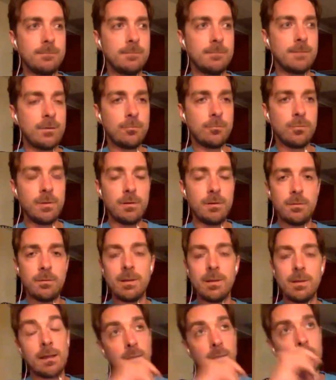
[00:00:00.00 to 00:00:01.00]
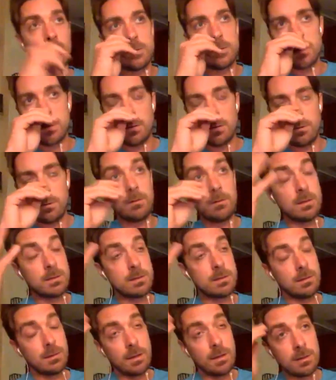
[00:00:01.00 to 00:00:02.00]
This
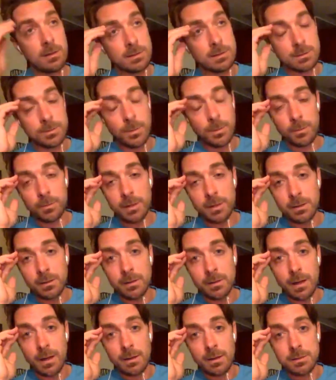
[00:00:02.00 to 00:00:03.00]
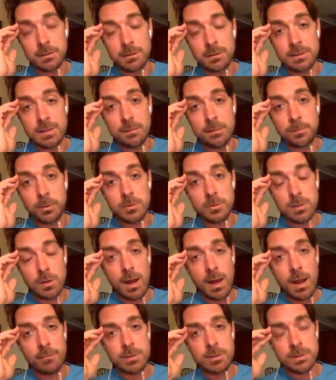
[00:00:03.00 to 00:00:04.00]
is probably a good actual example. So
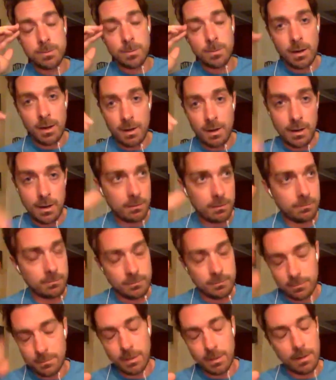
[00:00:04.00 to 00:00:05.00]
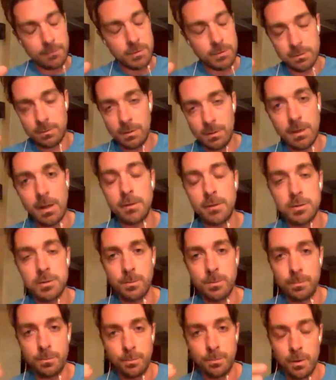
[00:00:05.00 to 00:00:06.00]
I have another
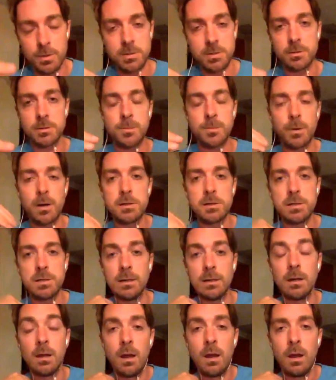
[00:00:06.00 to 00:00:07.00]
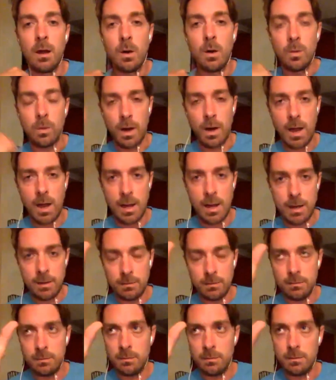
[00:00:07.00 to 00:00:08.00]
personal spreadsheet where
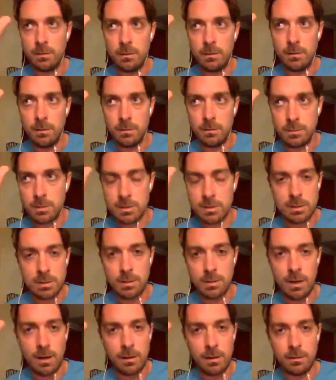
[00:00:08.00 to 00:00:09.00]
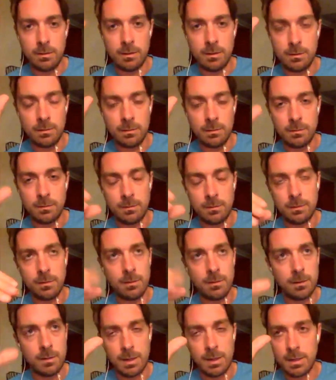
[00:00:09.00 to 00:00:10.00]
I just in
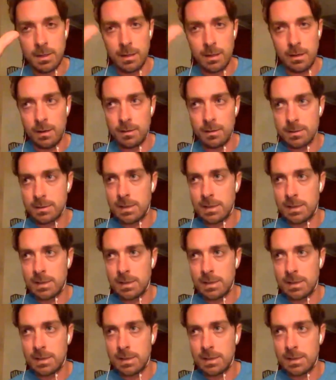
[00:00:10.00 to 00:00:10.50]
a